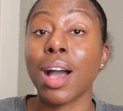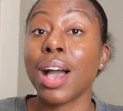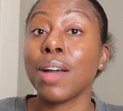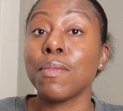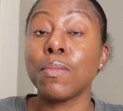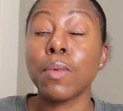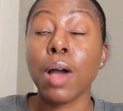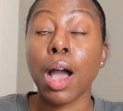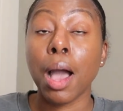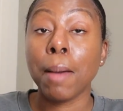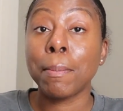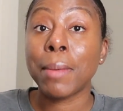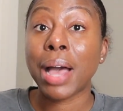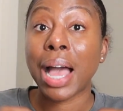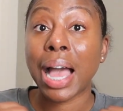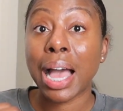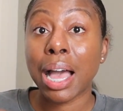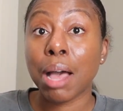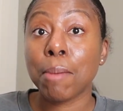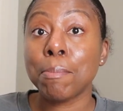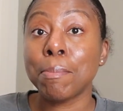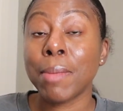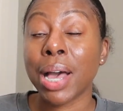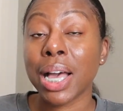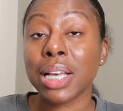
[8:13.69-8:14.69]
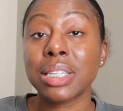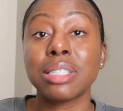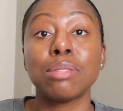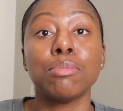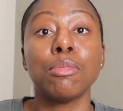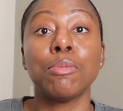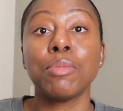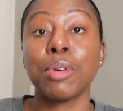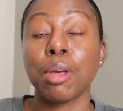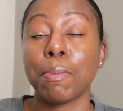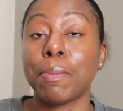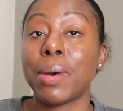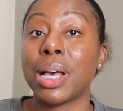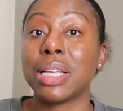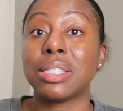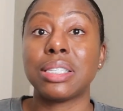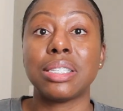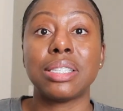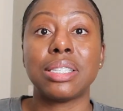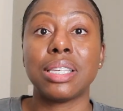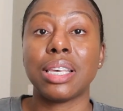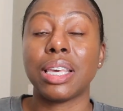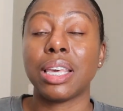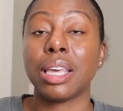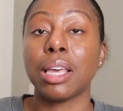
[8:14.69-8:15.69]
I'm at maximum
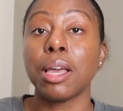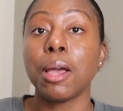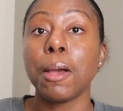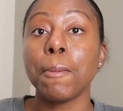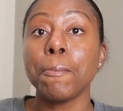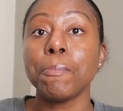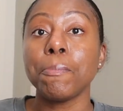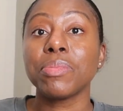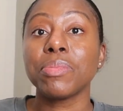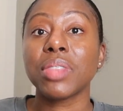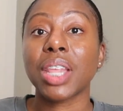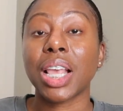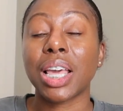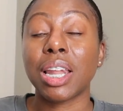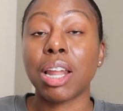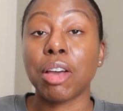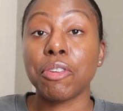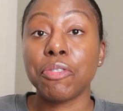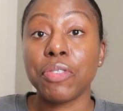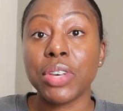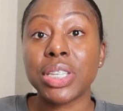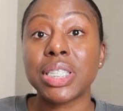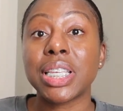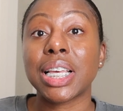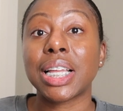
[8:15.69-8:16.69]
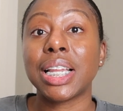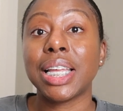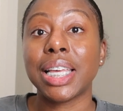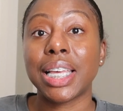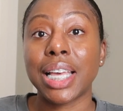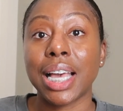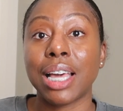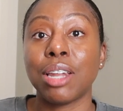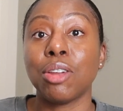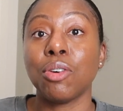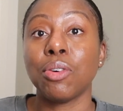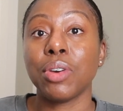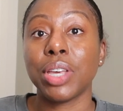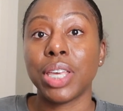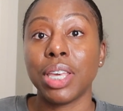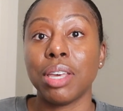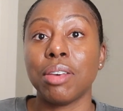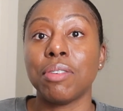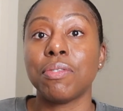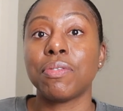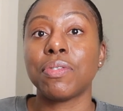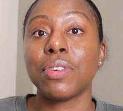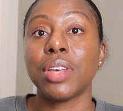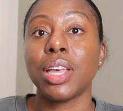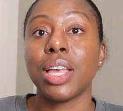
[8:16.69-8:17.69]
capacity, and I physically cannot
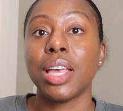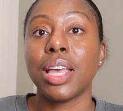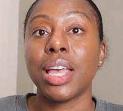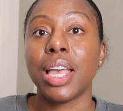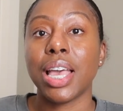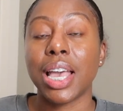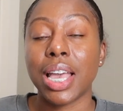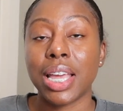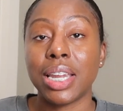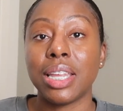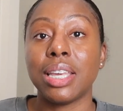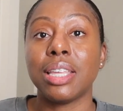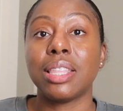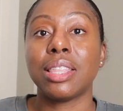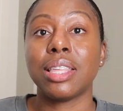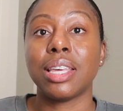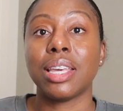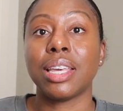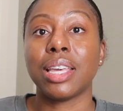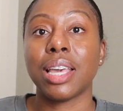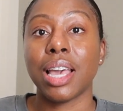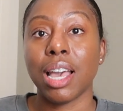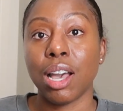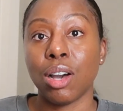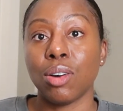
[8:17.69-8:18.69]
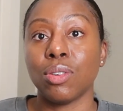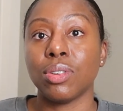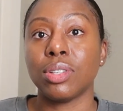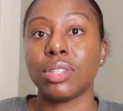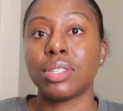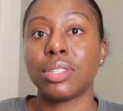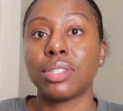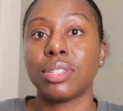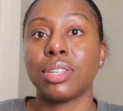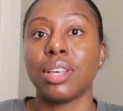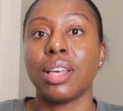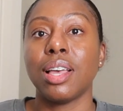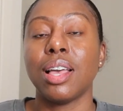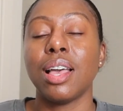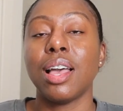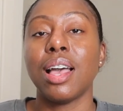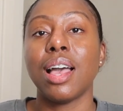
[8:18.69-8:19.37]
give anything else.